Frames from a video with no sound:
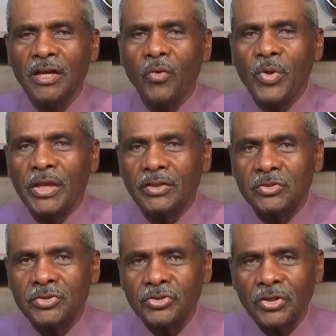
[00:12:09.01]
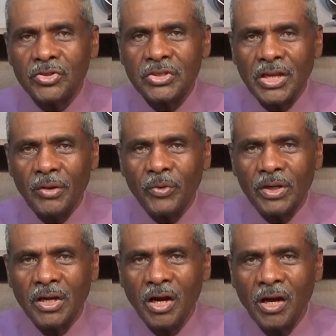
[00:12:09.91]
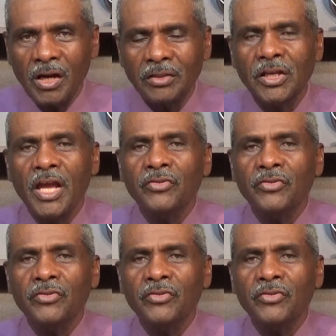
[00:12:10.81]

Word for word: We can trust our God,